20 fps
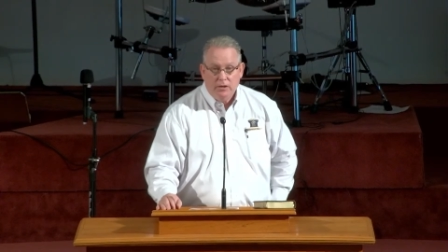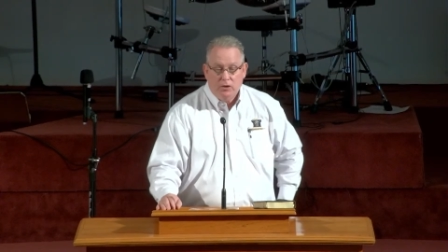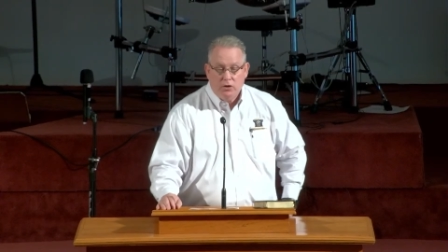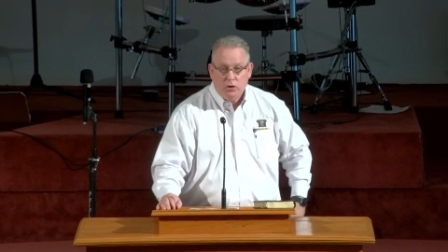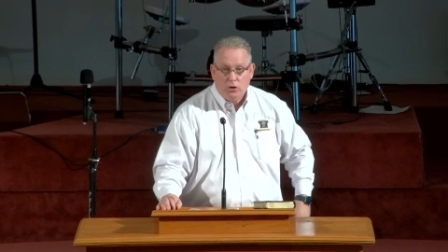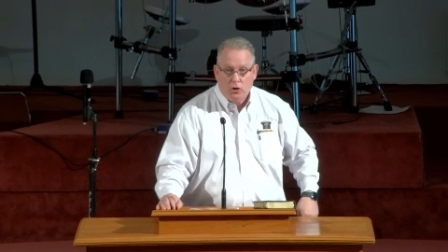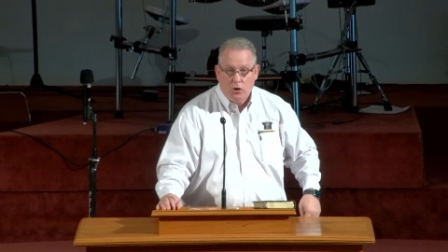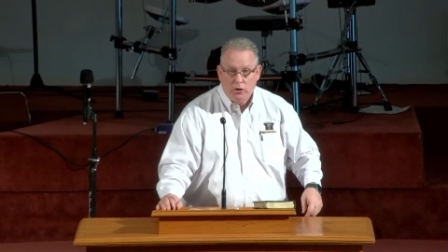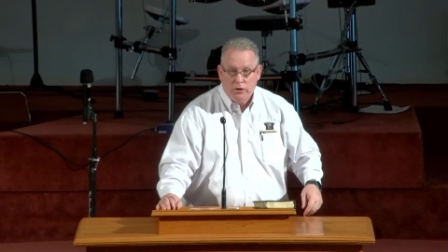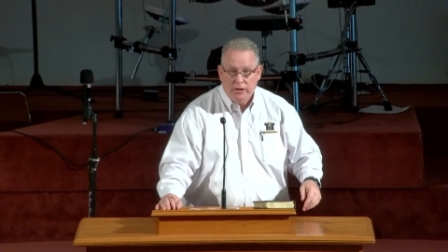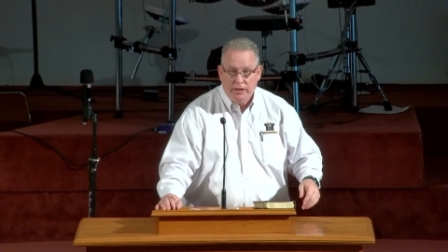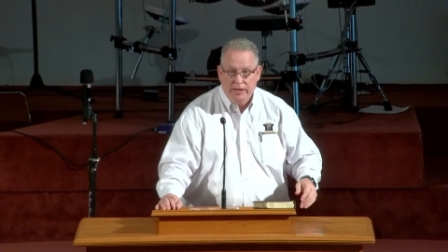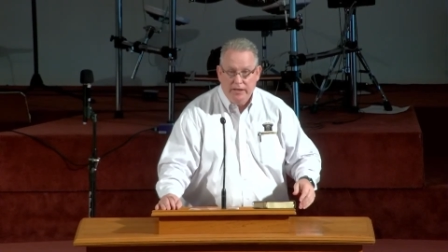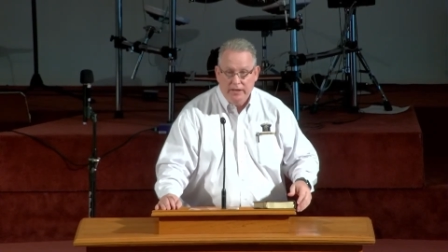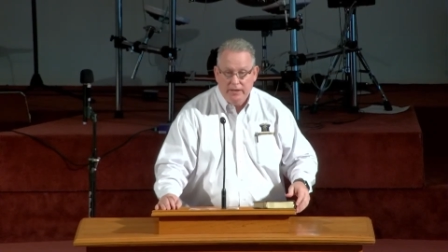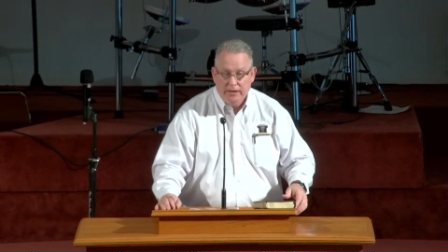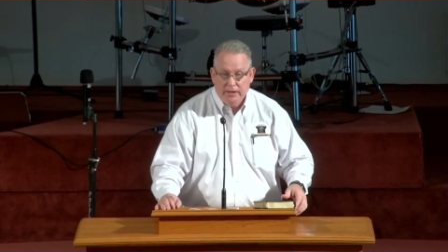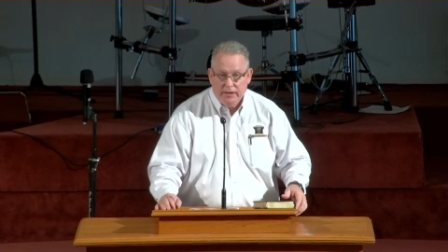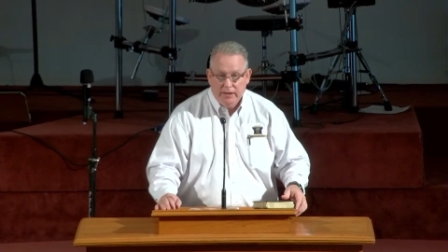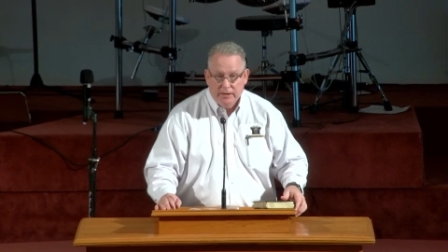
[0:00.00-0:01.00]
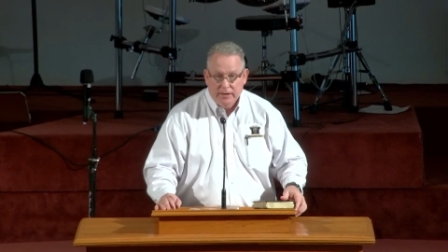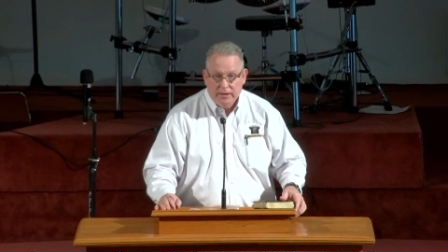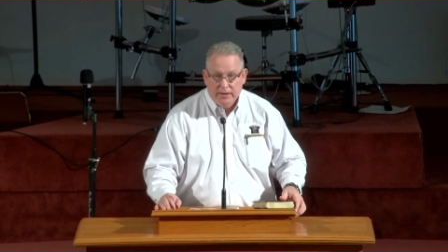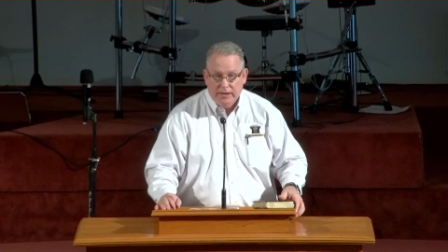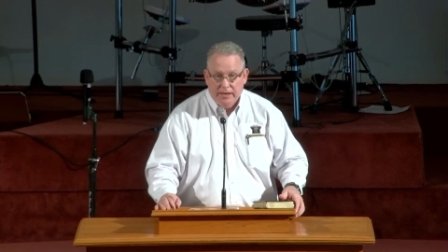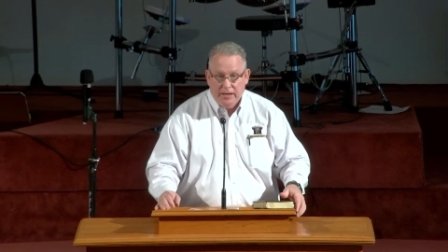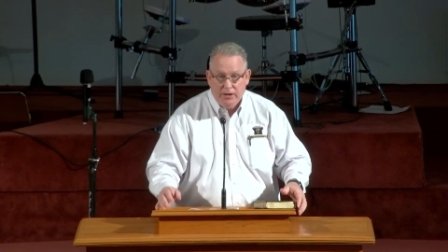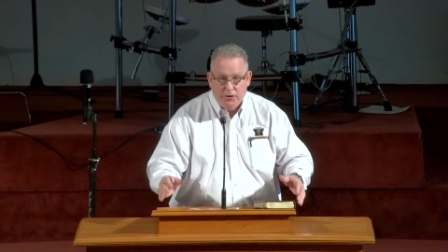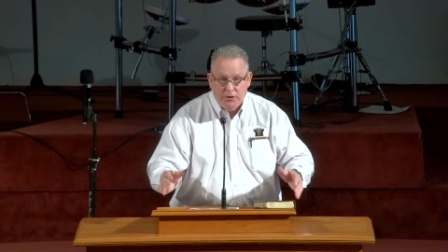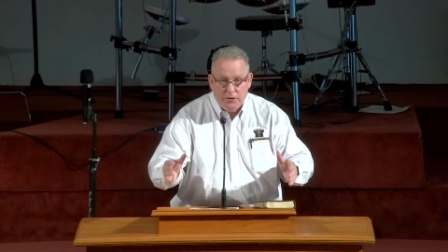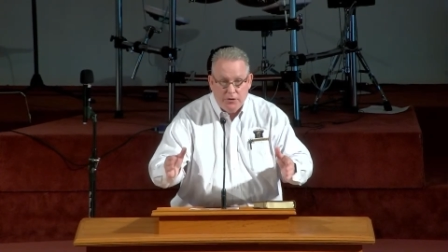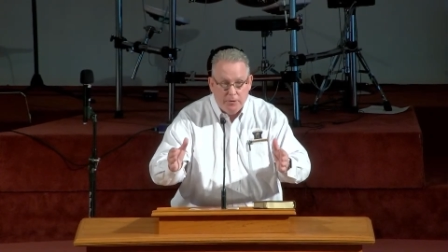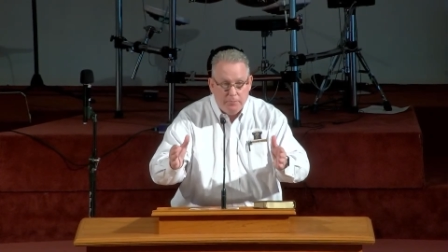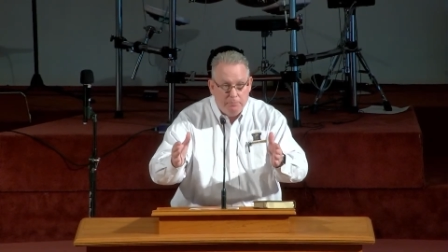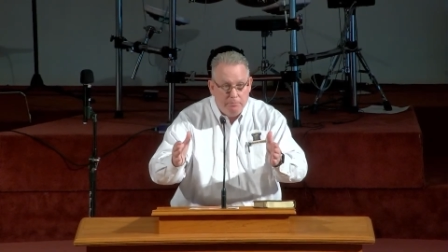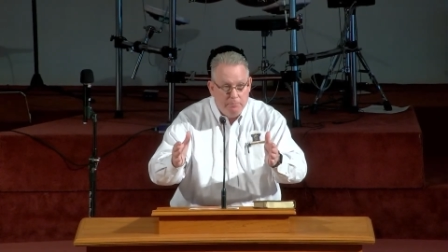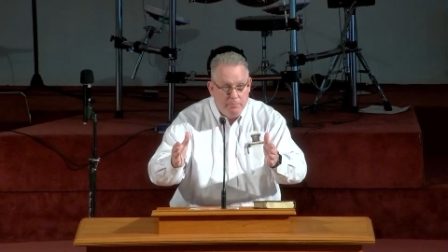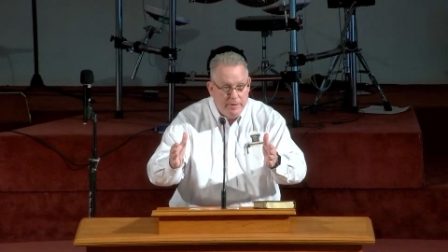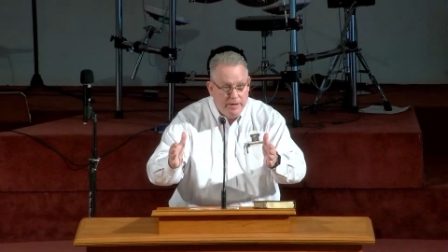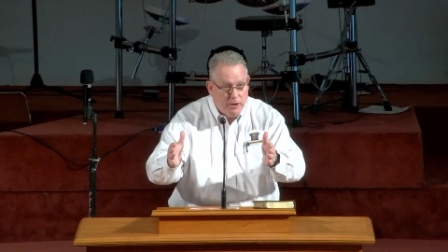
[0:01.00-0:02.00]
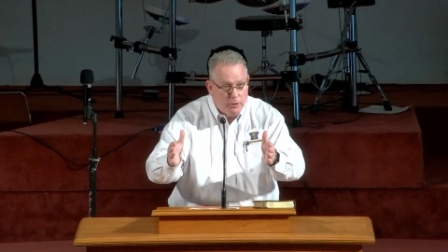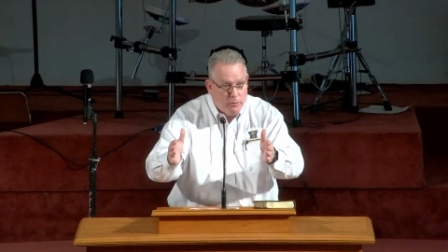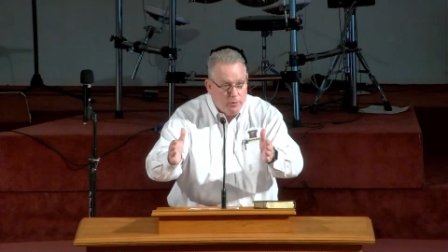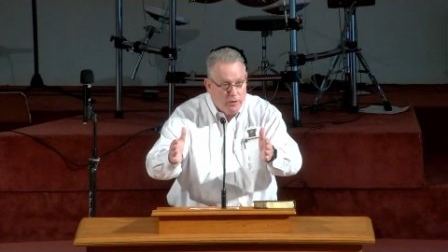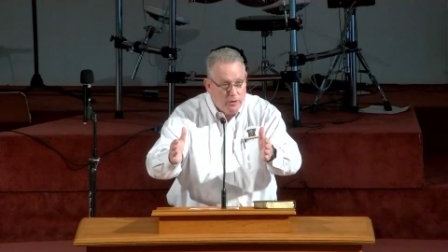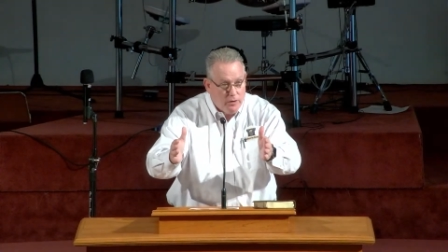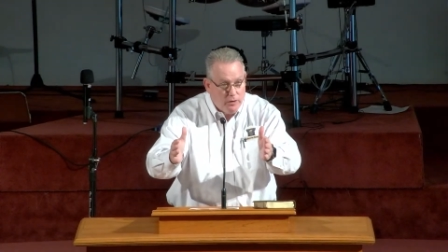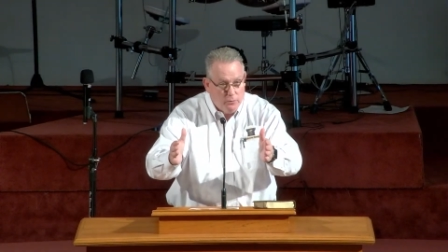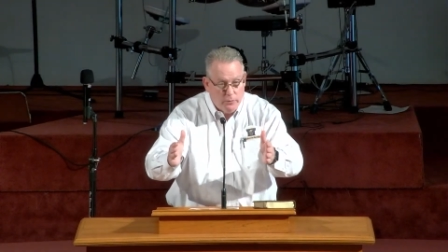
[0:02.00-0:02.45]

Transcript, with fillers: looking in the mirror?